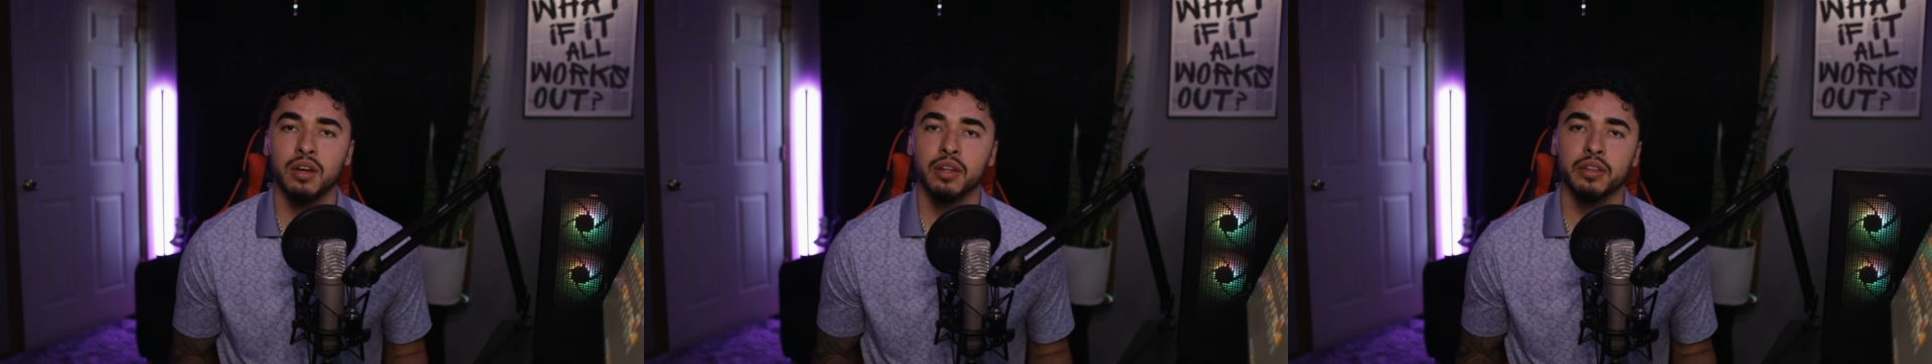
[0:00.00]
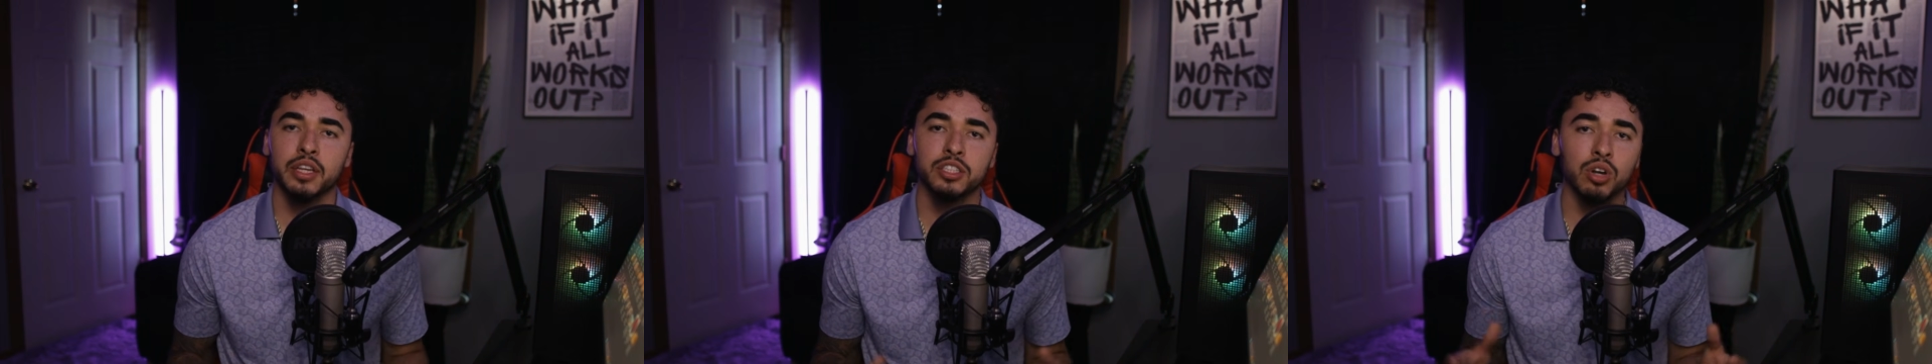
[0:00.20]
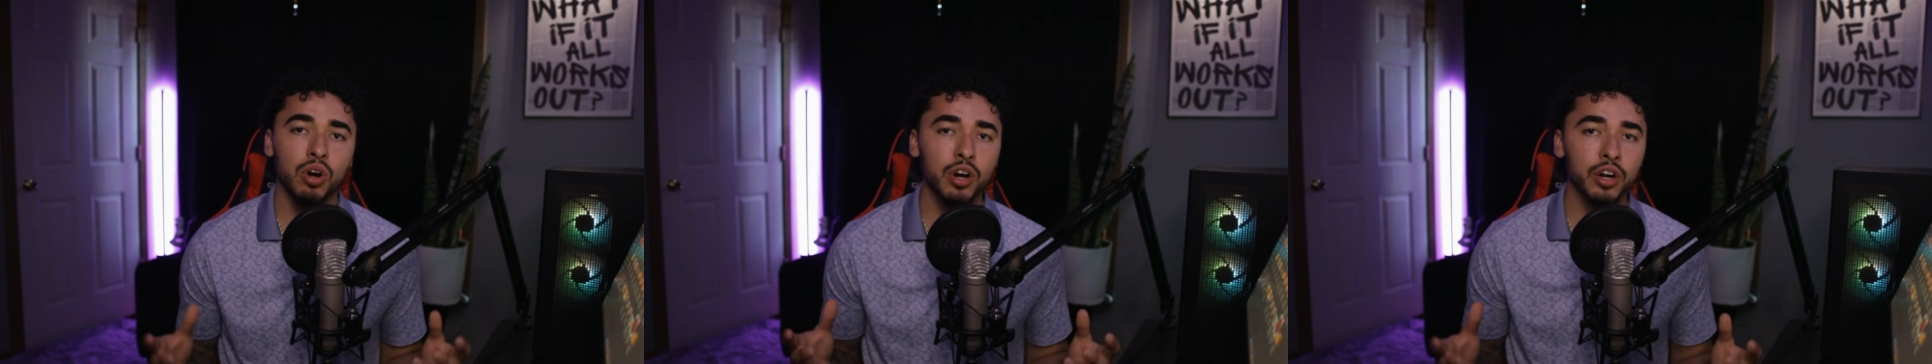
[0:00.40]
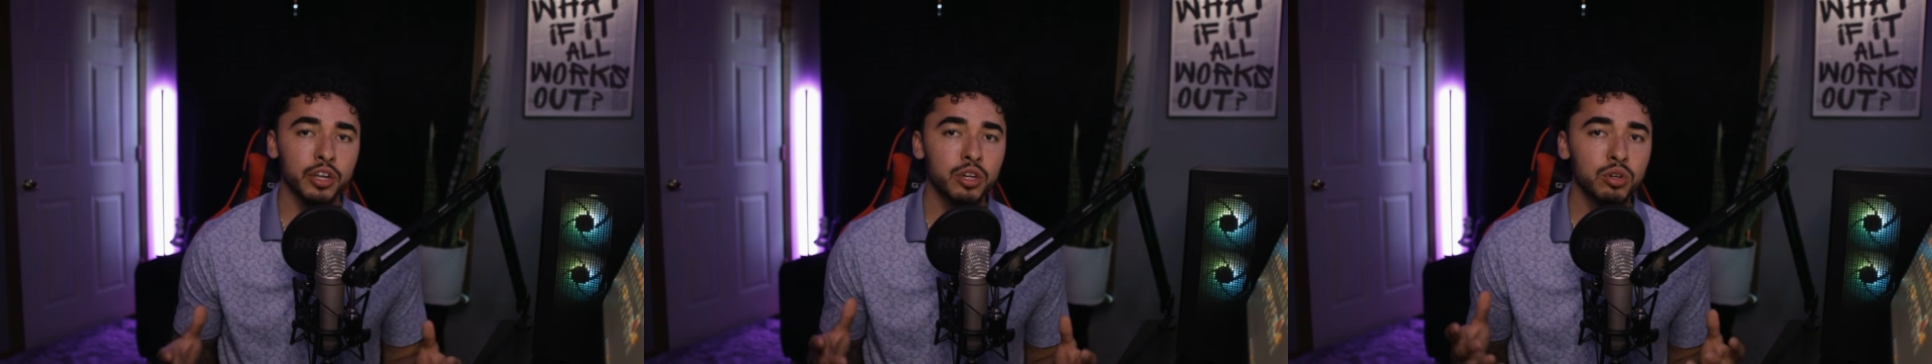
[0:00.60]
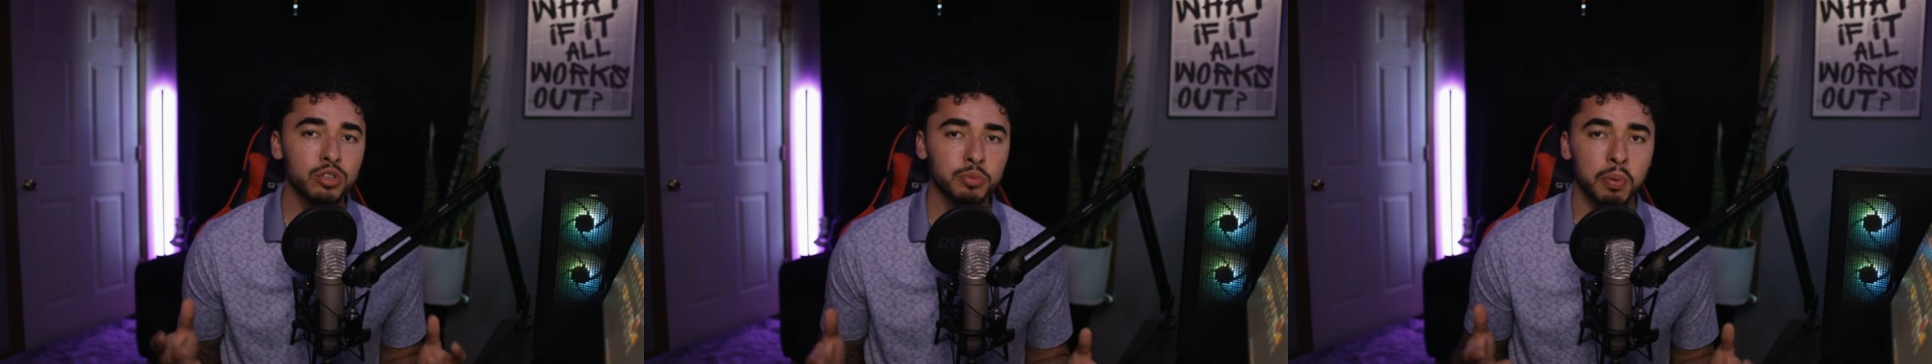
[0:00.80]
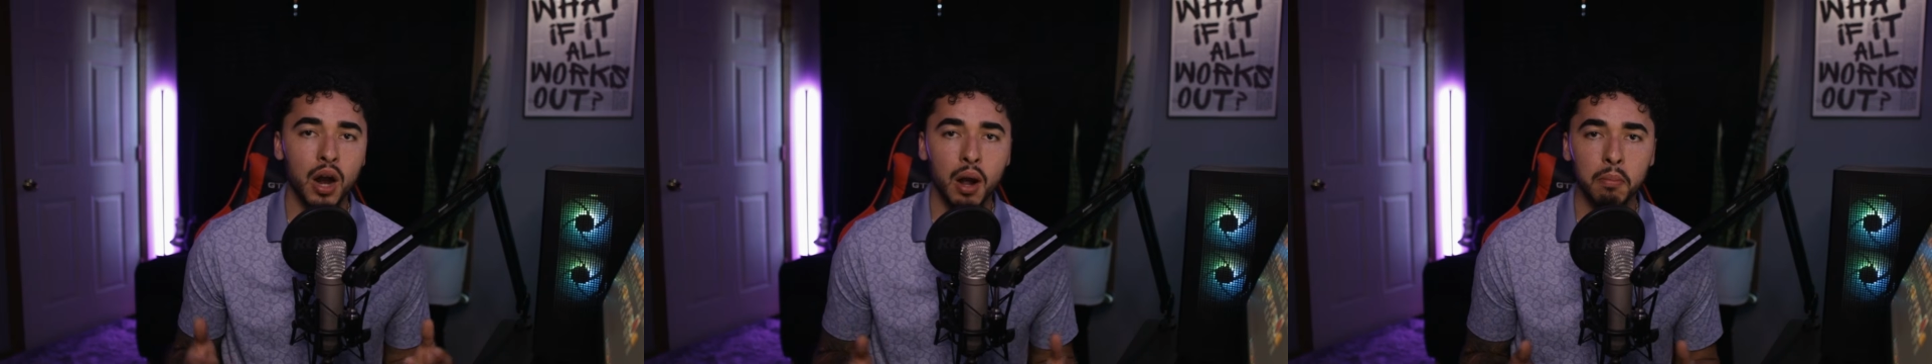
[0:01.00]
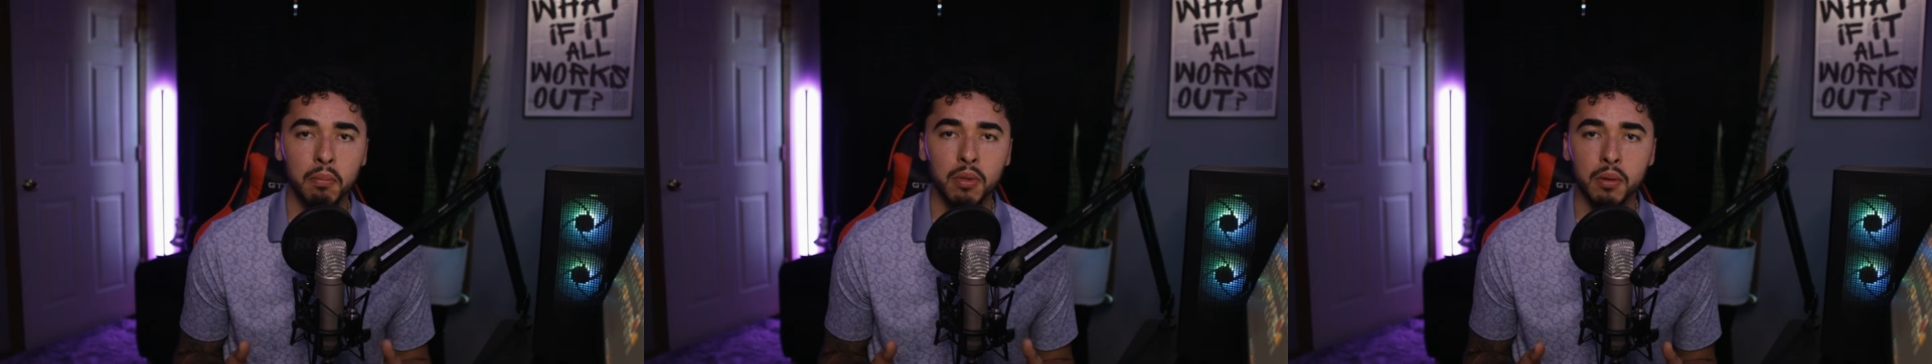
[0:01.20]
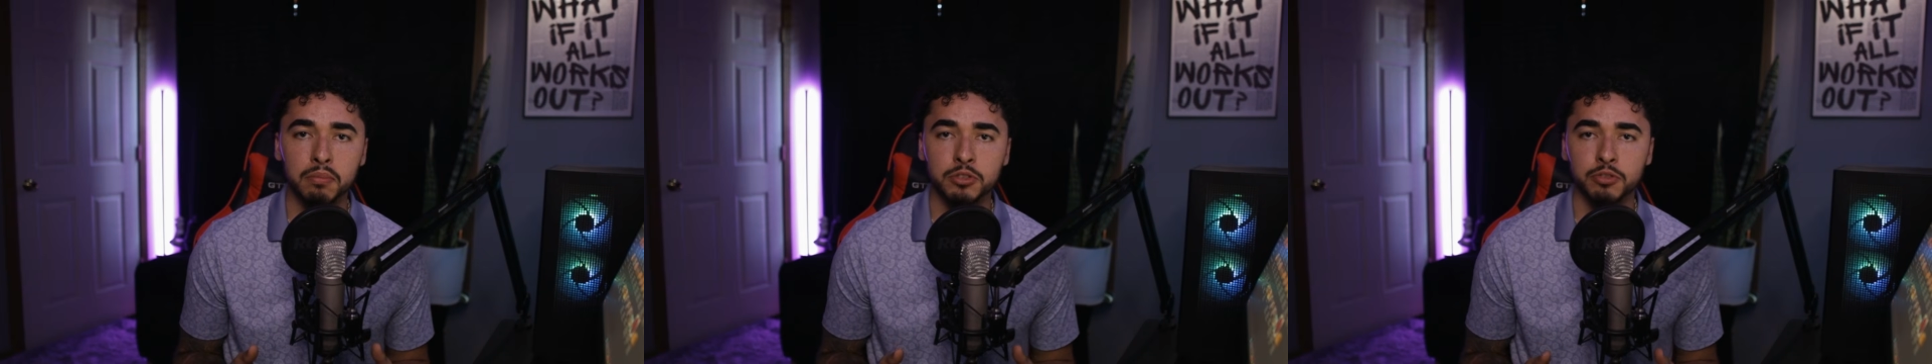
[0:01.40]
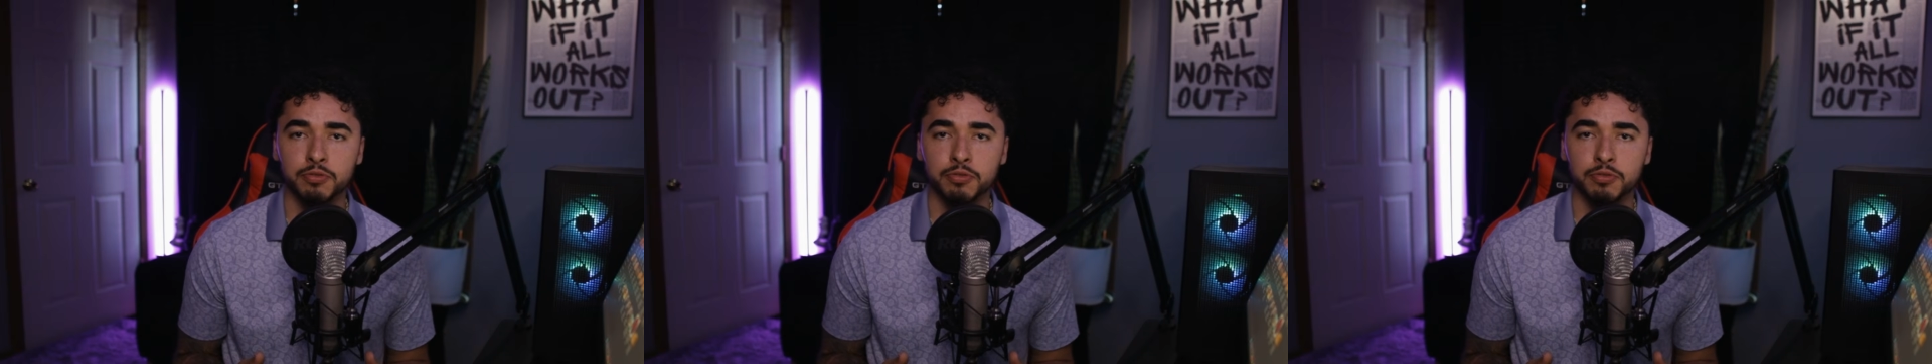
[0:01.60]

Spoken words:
These aren't huge problems